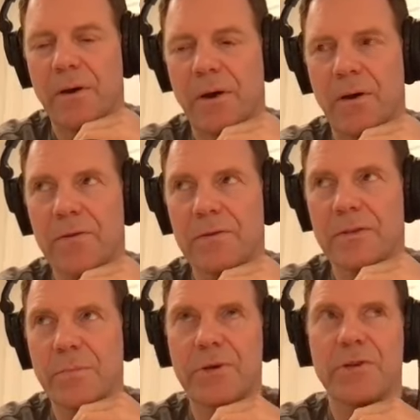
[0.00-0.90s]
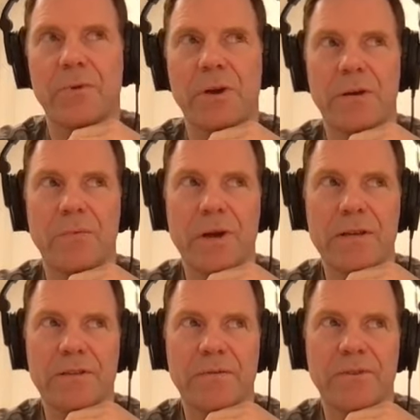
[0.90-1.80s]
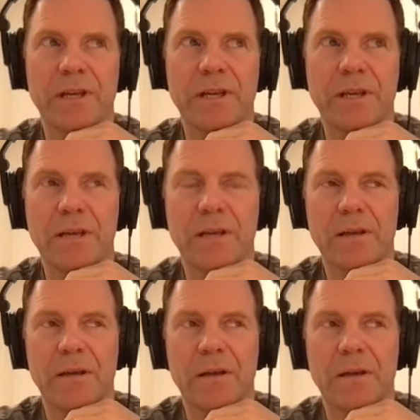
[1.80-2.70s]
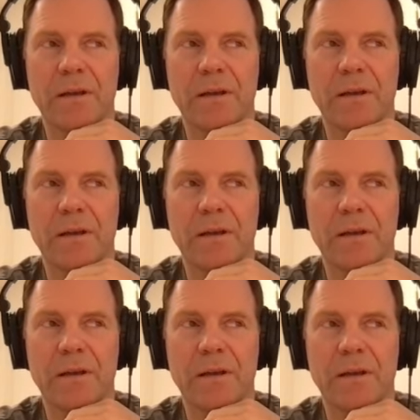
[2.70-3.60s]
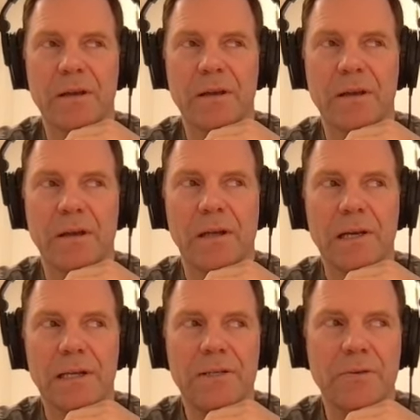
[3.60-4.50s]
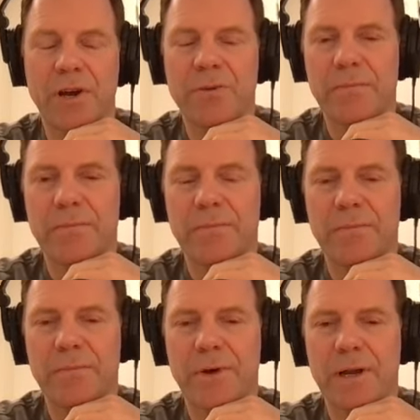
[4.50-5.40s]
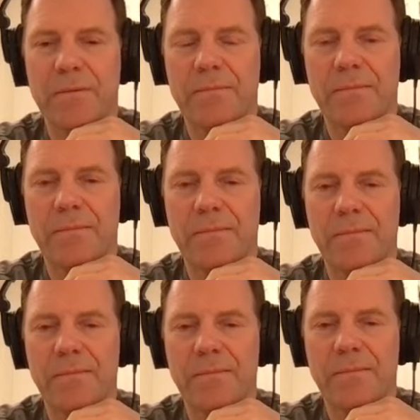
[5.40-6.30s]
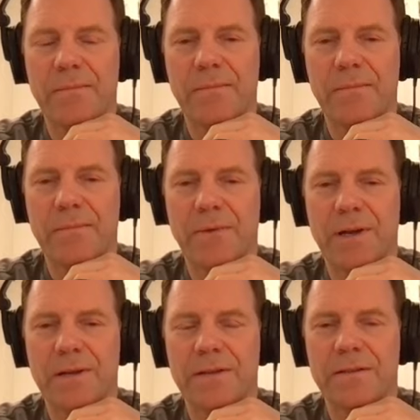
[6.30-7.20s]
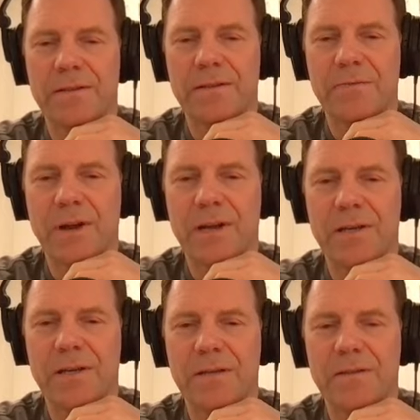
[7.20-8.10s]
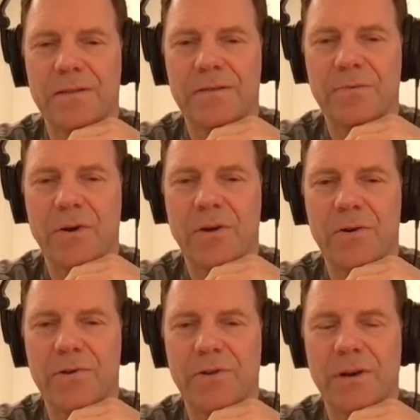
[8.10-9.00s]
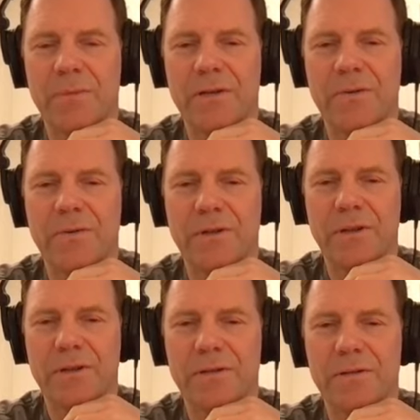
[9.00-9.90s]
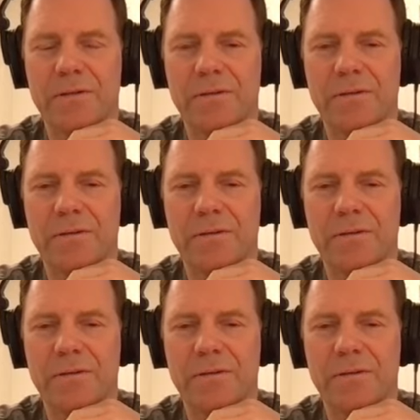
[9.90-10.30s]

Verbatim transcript: all those habituated ways of thinking lead to judgment, right? Right? Is this right? Is this wrong? Should I be doing this?